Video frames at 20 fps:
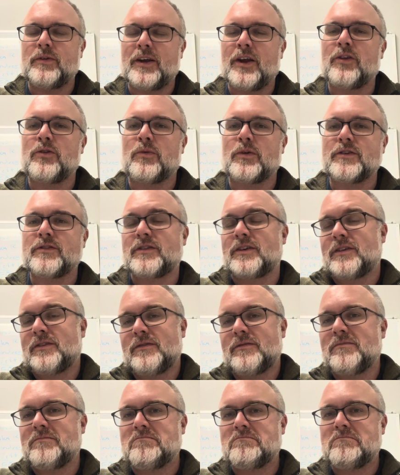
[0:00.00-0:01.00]
In other words,
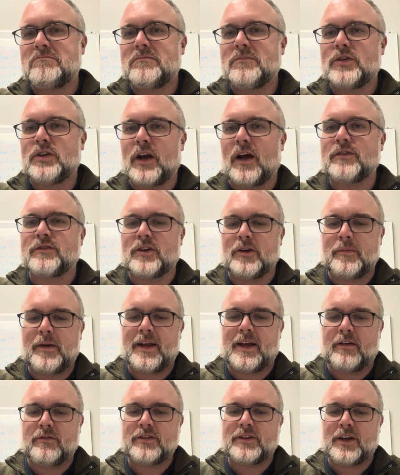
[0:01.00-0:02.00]
God's going to
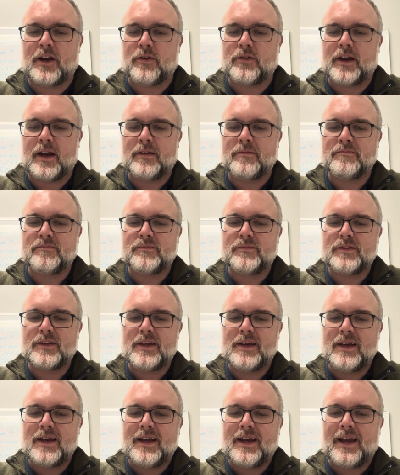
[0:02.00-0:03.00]
make everything okay.
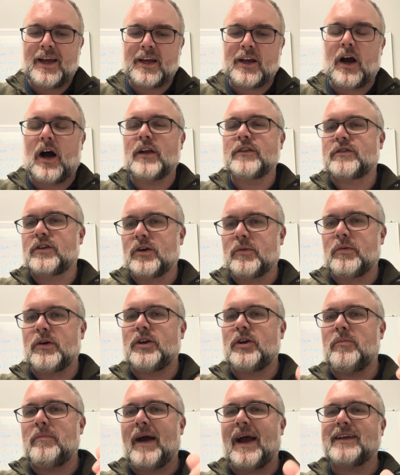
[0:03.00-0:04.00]
And God's going to bring
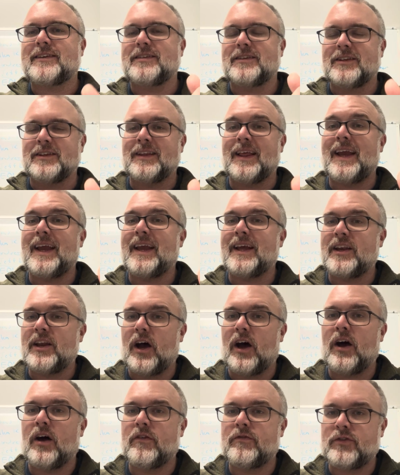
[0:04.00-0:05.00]
you back to the land
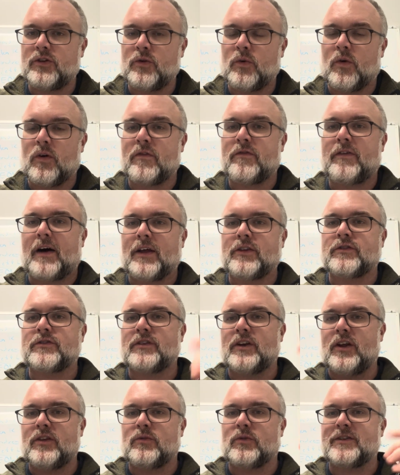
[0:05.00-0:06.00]
of your fathers.
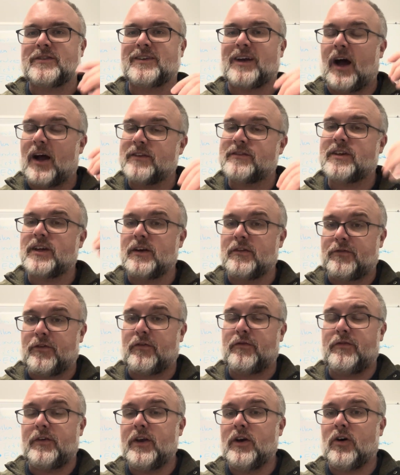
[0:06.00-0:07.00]
In other words, God's going to
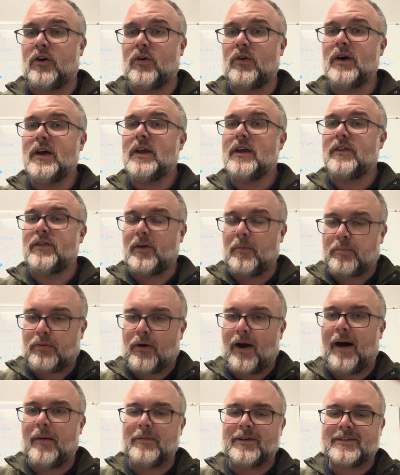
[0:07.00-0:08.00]
fulfill the
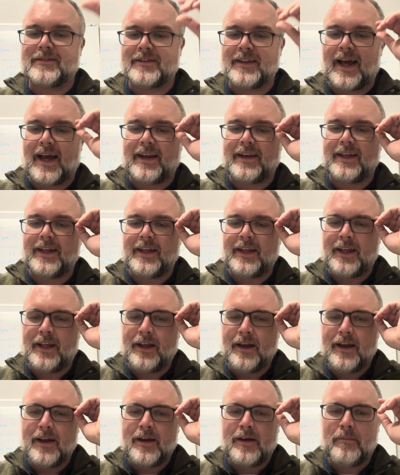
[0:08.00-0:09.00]
promise that
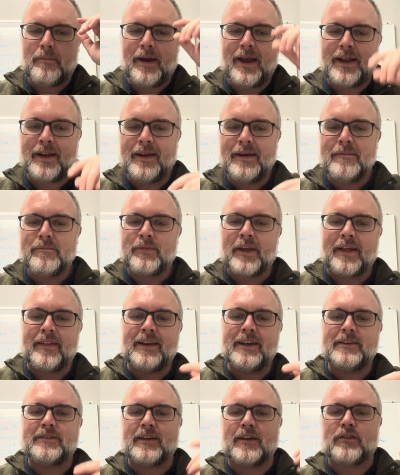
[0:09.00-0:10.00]
he made. And then
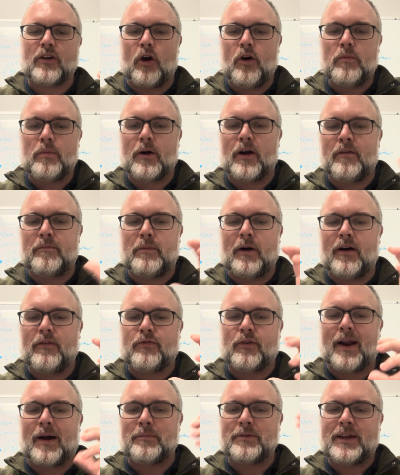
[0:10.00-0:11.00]
he says, over above
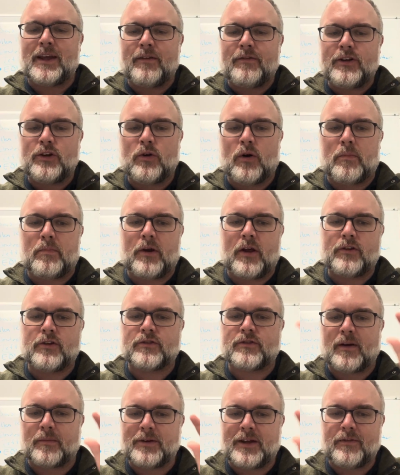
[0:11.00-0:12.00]
what I'm giving your
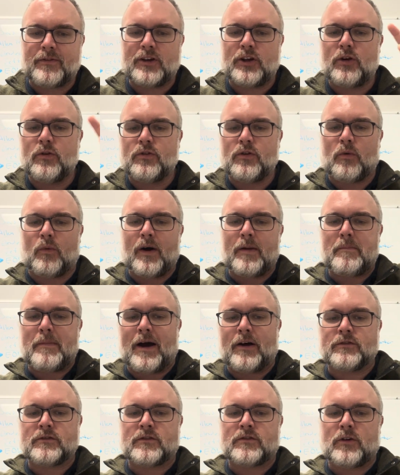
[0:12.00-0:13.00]
brothers, I'm giving you the one
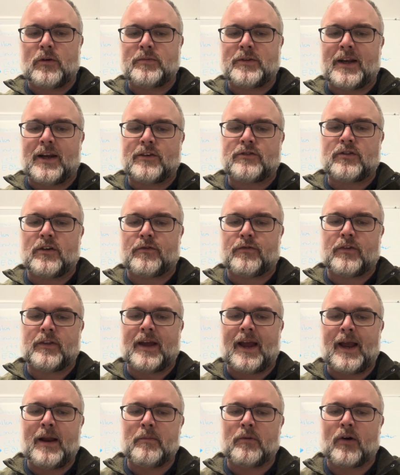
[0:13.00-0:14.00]
mountain slope that I took for
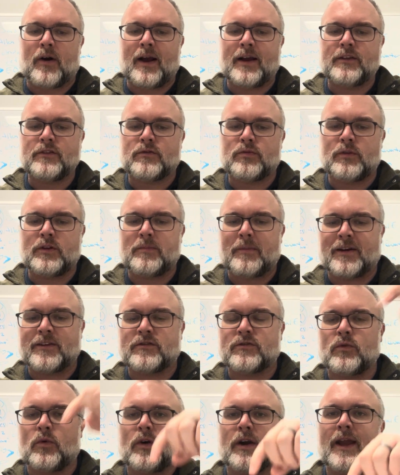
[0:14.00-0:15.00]
the Amorites with my
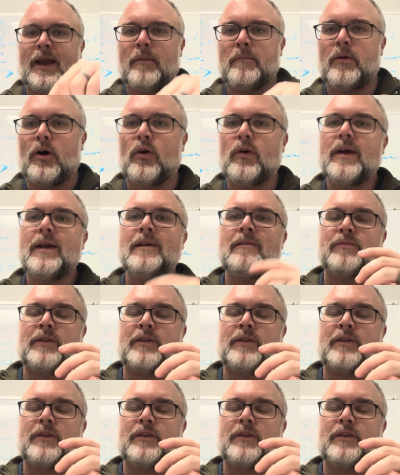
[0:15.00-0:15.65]
sword and bow.